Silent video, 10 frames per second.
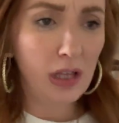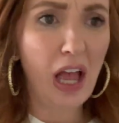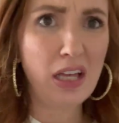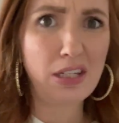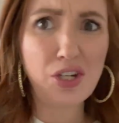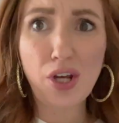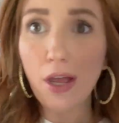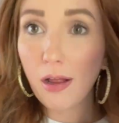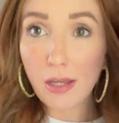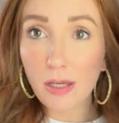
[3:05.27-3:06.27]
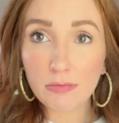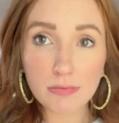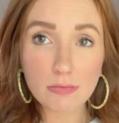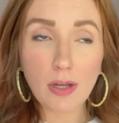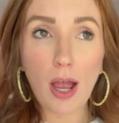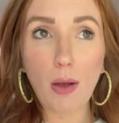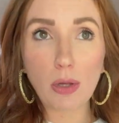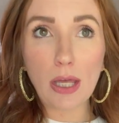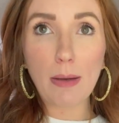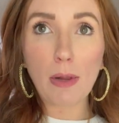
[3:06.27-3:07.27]
S-H-A-L-E. I will
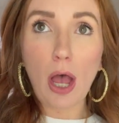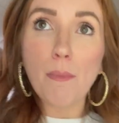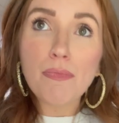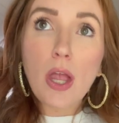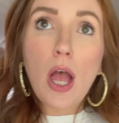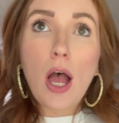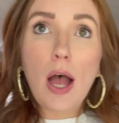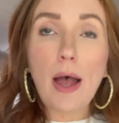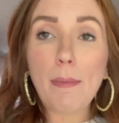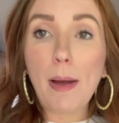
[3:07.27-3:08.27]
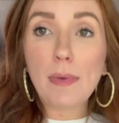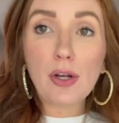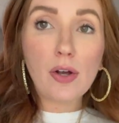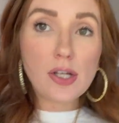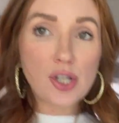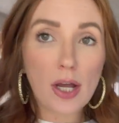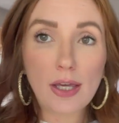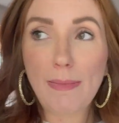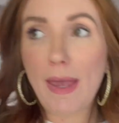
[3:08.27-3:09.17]
link it below. I'm gonna go get Chunky